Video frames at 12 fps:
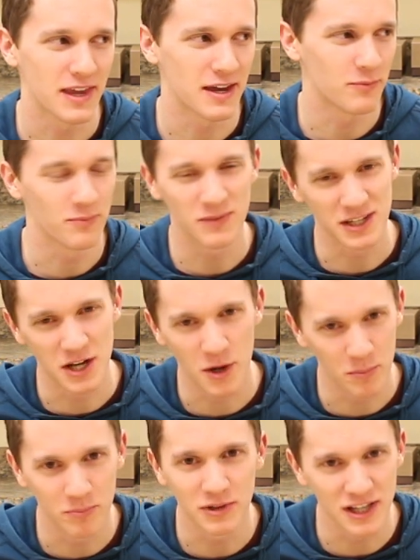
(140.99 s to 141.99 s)
And you
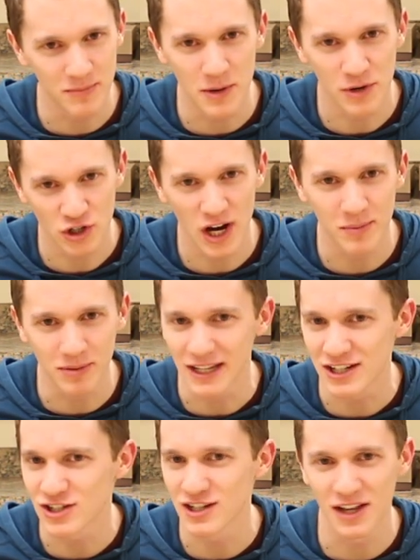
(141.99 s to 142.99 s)
know, believe me, we tried
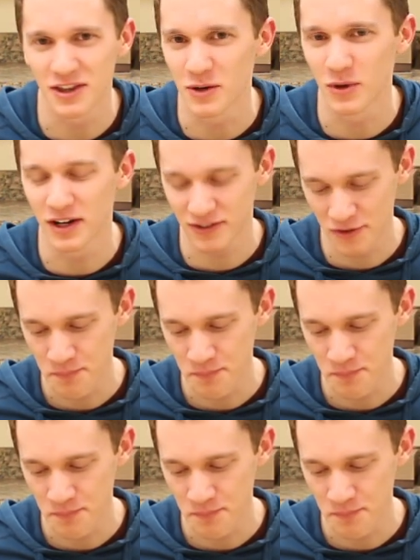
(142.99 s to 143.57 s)
bleach, nothing worked.